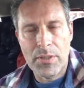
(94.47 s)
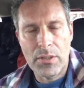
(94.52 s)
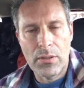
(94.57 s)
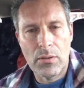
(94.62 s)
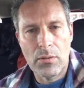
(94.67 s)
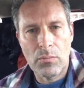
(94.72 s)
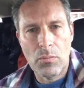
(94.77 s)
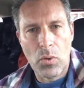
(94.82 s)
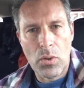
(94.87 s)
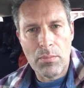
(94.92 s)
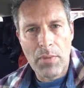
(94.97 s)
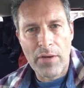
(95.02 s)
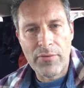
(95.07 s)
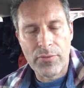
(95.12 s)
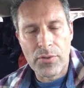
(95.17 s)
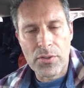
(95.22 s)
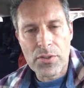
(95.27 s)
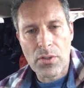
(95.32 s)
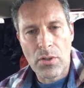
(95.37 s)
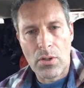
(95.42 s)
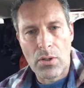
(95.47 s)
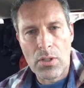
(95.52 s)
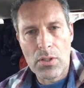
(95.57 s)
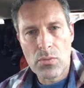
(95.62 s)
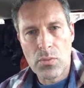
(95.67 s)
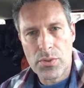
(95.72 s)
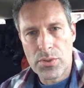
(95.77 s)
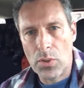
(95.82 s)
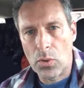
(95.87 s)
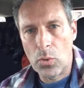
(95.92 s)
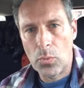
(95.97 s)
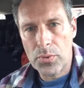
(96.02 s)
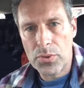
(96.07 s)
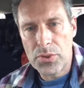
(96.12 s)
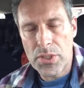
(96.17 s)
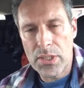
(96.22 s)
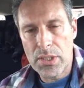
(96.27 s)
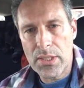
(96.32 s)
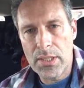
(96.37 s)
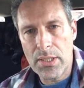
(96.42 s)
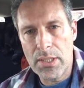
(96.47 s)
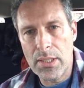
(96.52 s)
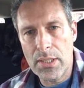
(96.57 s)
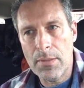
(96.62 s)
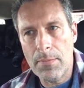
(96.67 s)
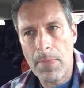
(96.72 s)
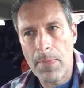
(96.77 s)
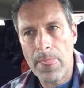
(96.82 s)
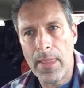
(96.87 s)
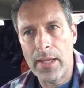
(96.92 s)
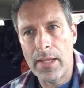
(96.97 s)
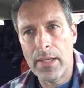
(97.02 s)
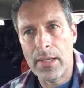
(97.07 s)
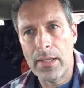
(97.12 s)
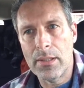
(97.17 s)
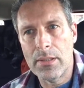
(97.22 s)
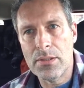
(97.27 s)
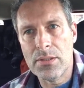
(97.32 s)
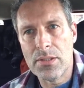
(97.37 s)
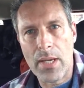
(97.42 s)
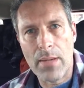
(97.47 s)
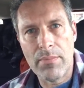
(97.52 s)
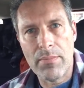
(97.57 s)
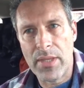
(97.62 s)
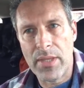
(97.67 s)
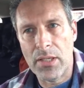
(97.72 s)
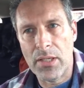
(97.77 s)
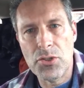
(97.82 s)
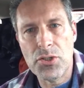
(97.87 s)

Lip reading: You know, one of my first cars was the Opel GT, and same thing.